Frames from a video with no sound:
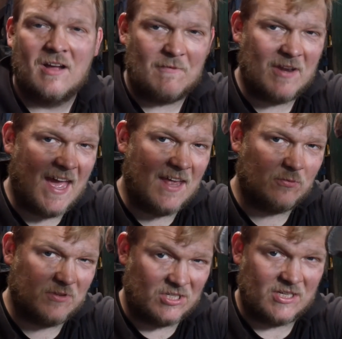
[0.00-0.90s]
I haven't
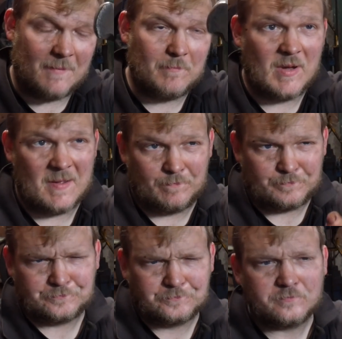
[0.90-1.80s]
handled this yet,
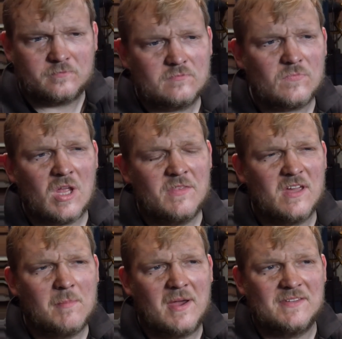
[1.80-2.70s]
but I
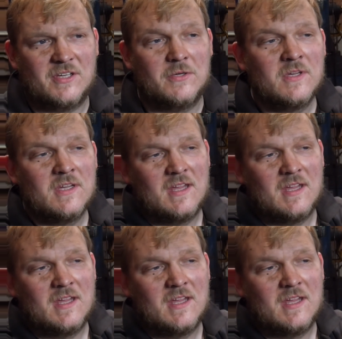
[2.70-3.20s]
think I might do.